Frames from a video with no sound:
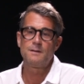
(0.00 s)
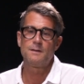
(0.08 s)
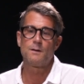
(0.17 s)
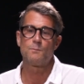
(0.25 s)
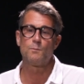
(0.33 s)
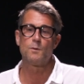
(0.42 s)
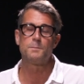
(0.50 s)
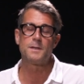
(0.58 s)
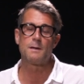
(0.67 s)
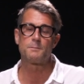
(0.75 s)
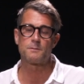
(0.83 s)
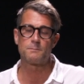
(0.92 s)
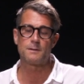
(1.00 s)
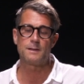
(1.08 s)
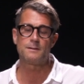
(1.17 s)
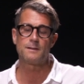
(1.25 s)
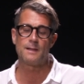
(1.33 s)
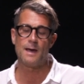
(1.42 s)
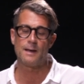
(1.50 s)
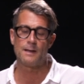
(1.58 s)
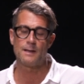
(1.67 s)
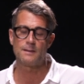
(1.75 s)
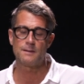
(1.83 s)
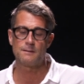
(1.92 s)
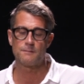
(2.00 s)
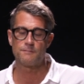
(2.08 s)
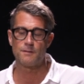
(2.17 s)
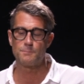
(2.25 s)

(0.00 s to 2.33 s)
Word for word: you know we'll be able to relate to that and i think there's